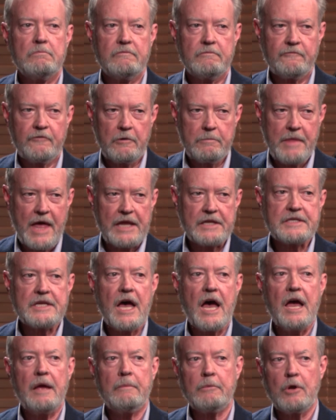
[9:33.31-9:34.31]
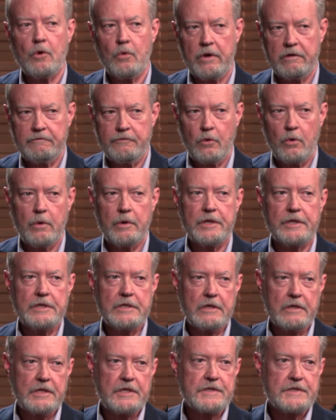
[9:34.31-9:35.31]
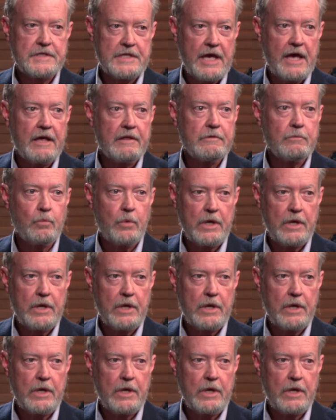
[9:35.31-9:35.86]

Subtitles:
from that time going forward until his death,